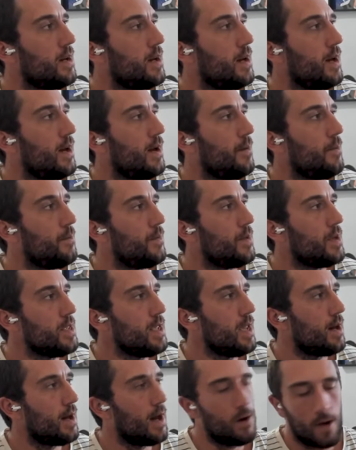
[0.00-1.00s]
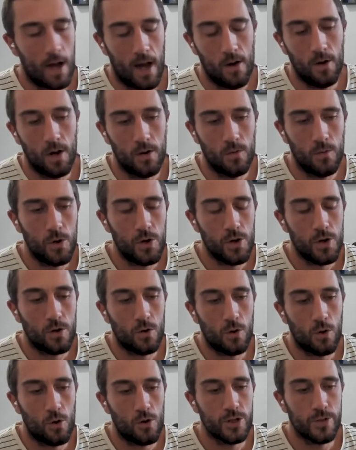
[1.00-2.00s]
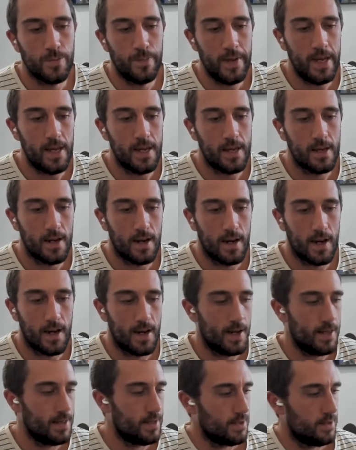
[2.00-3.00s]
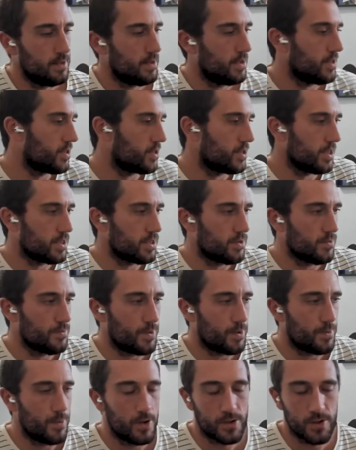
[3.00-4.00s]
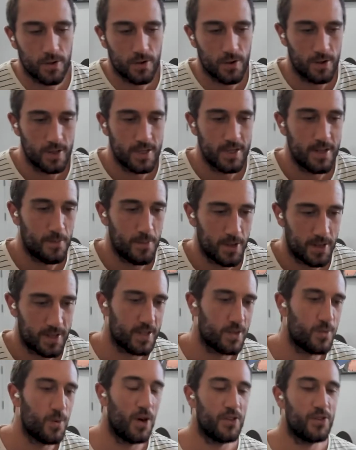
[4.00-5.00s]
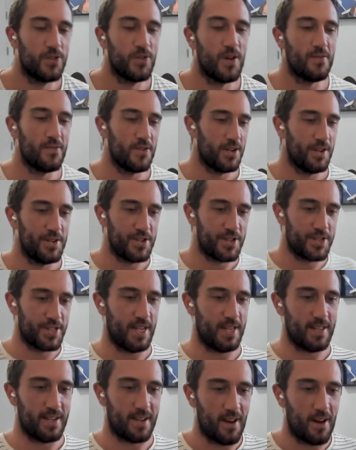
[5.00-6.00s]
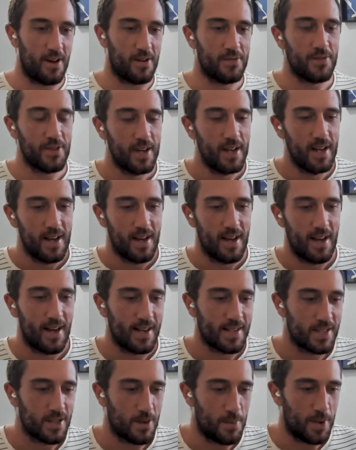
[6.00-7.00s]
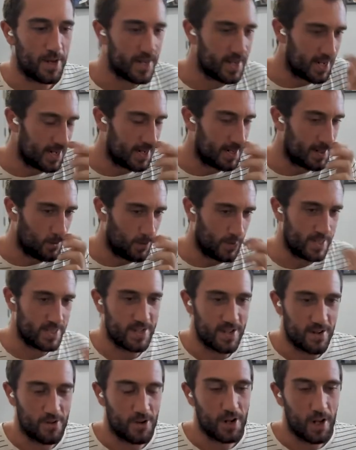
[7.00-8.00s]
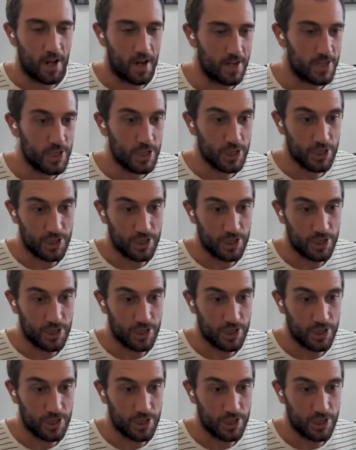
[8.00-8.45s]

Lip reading: how long will your course be? And then not just to promote your course here, but as well to have an understanding of somebody with zero knowledge